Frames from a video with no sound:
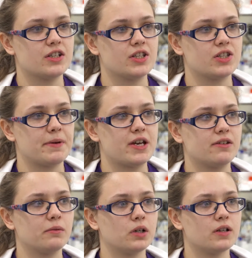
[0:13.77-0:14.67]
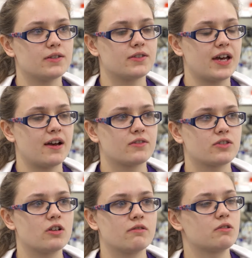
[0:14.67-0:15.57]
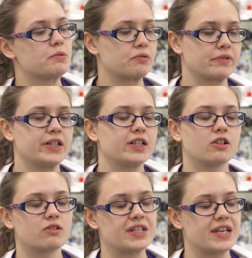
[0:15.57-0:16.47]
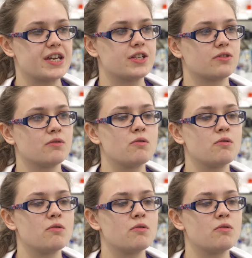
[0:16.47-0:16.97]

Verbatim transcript: in Spain was that although it was really long days,